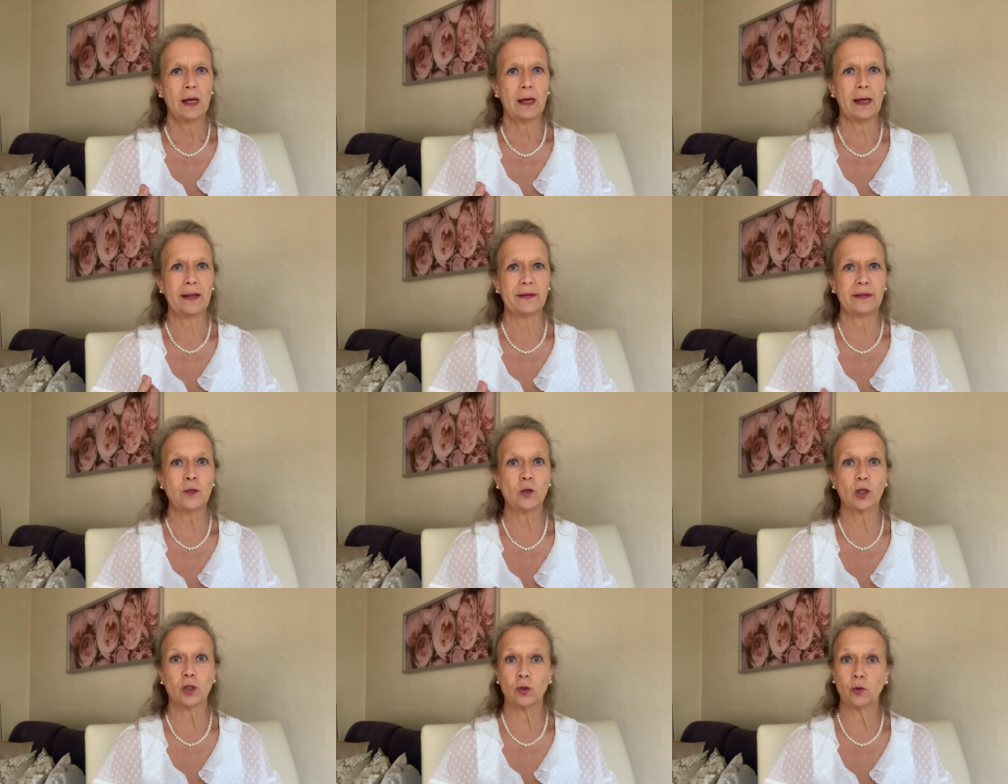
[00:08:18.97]
And you
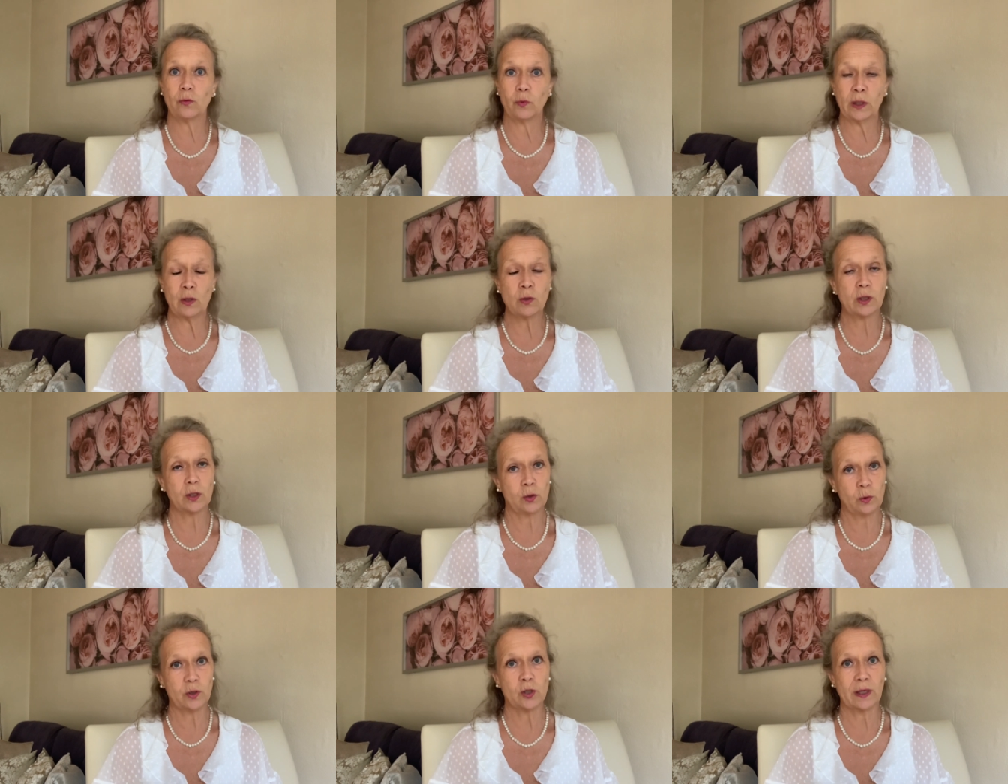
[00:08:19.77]
could do, you could
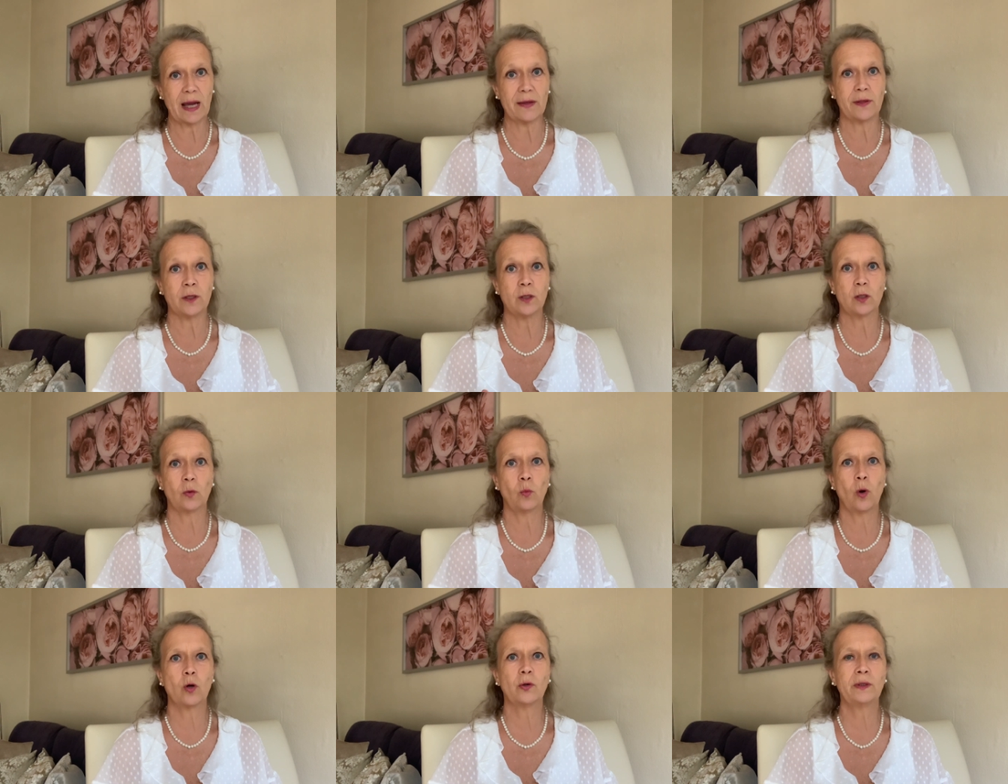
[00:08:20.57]
do it together. You can
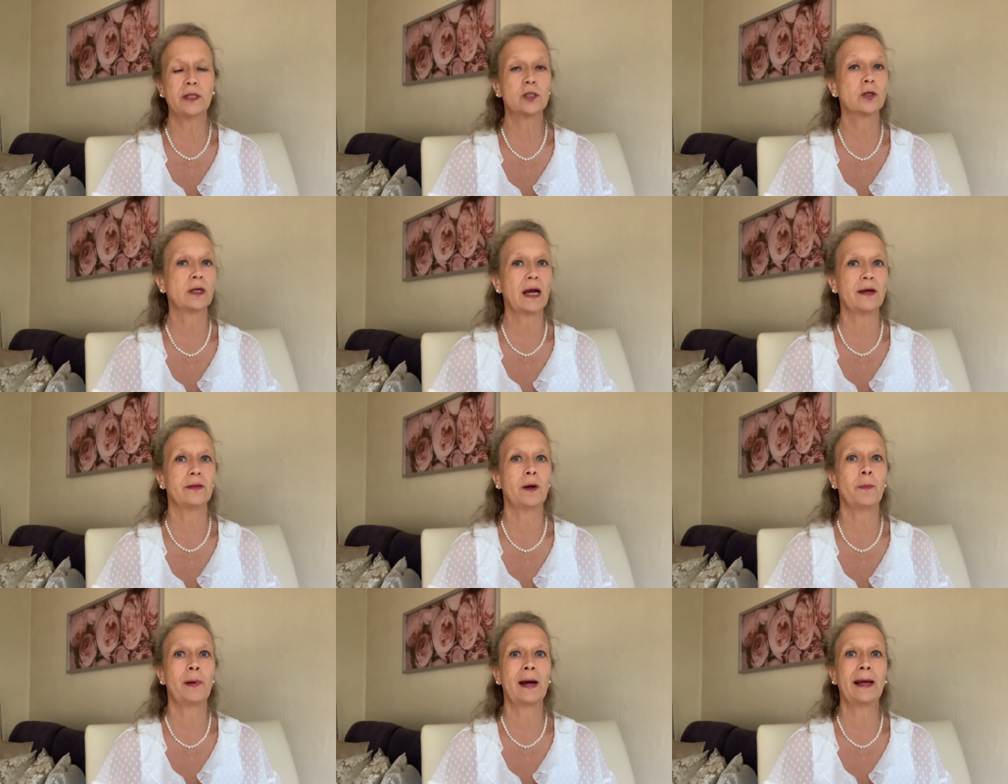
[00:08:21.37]
work on it together
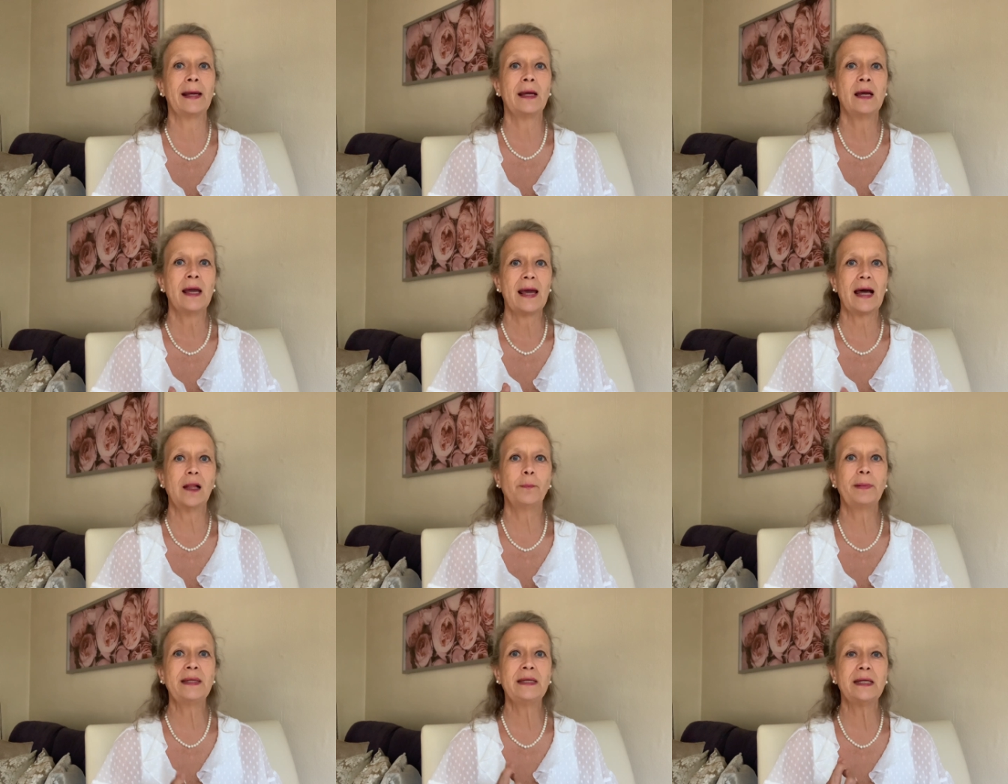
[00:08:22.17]
by
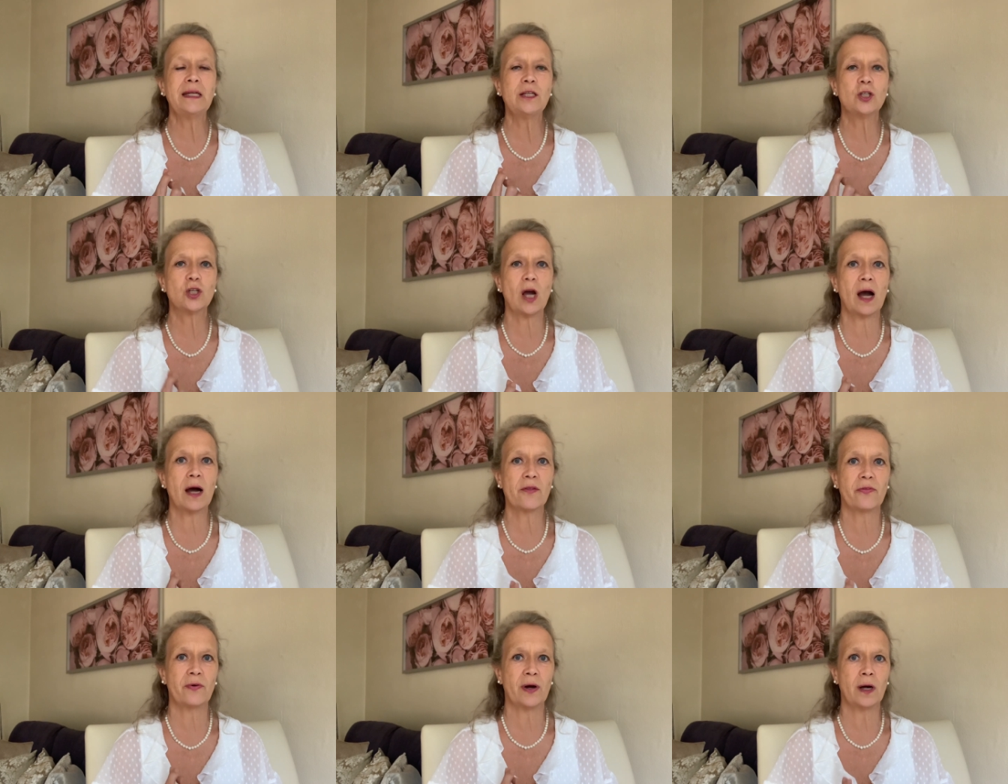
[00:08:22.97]
helping each
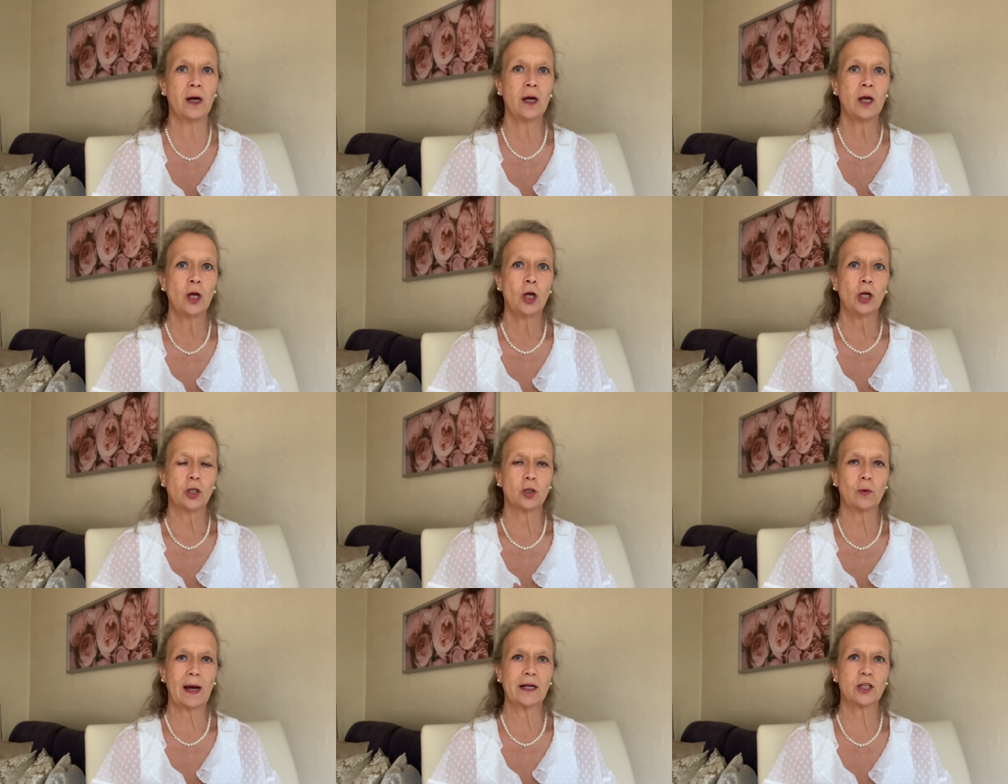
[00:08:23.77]
other
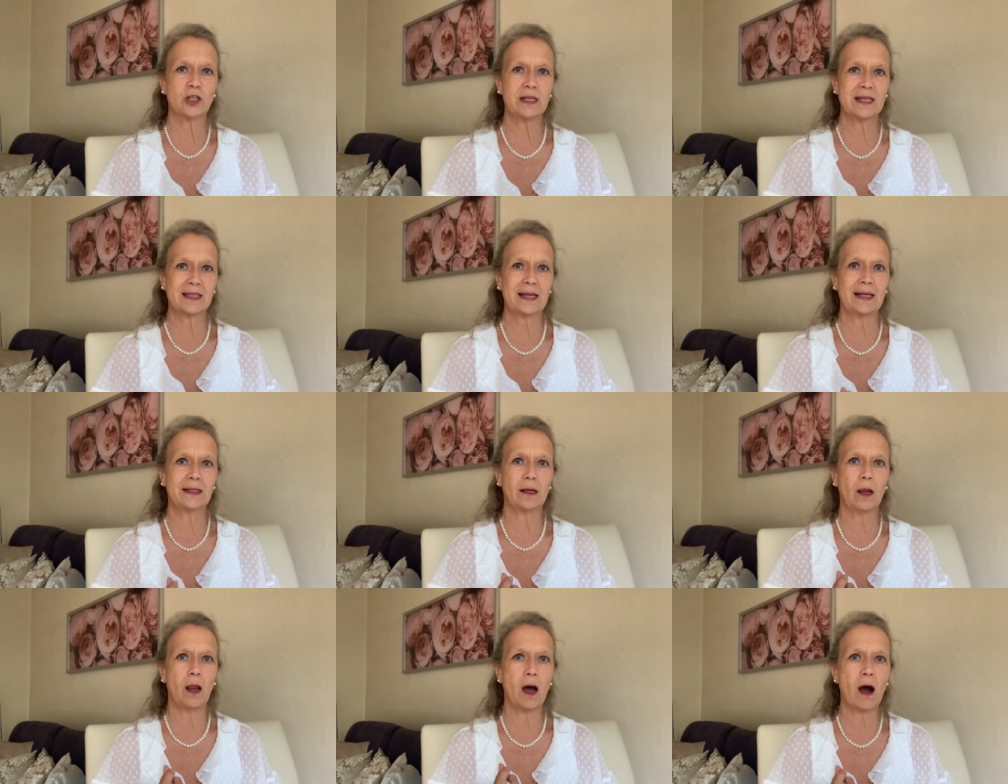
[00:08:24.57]
to actually send
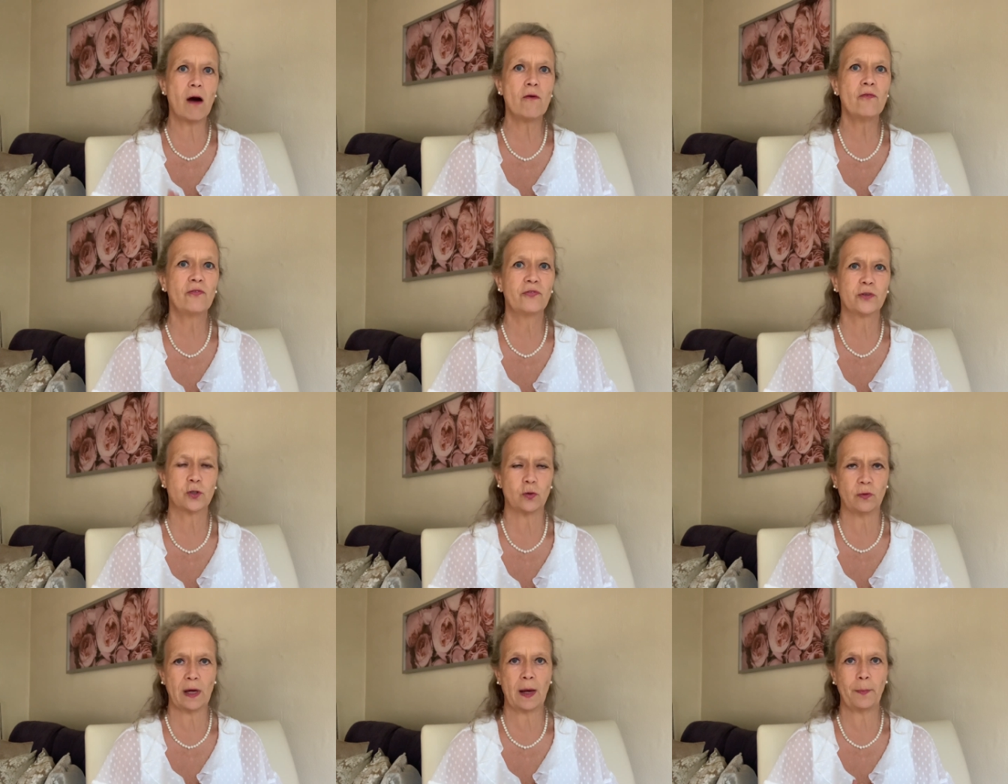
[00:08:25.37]
love
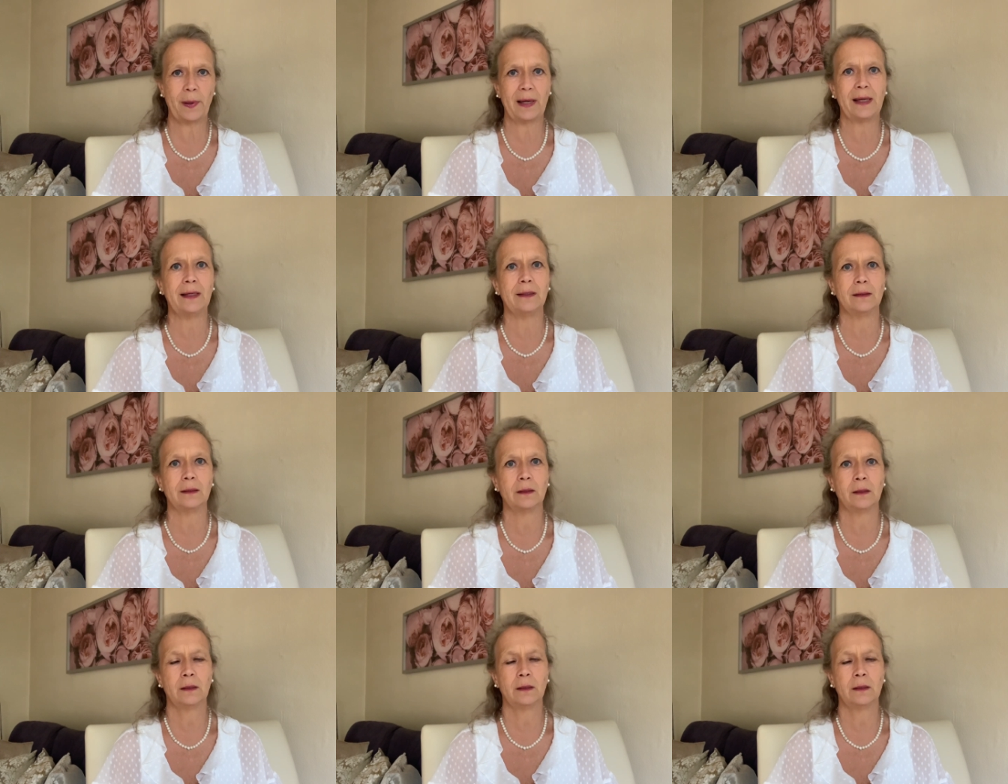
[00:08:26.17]
to that pain.